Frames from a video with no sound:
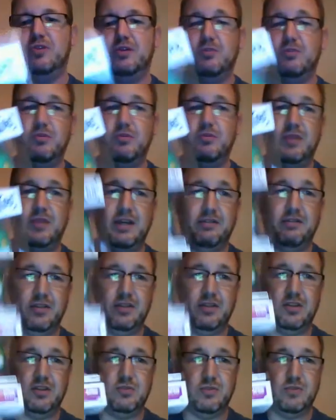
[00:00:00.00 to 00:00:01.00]
I'm going to be having
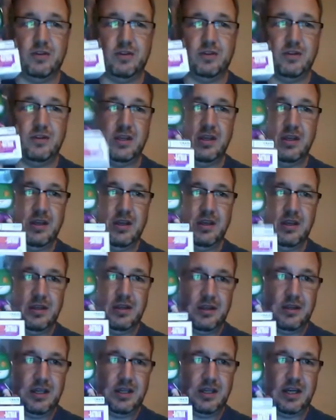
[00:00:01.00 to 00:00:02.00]
this one
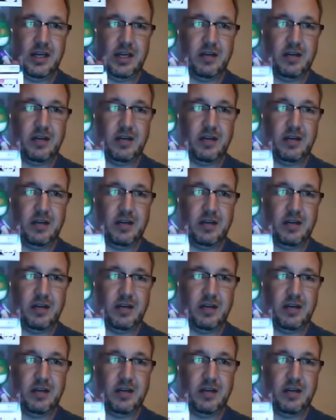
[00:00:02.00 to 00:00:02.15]
hanging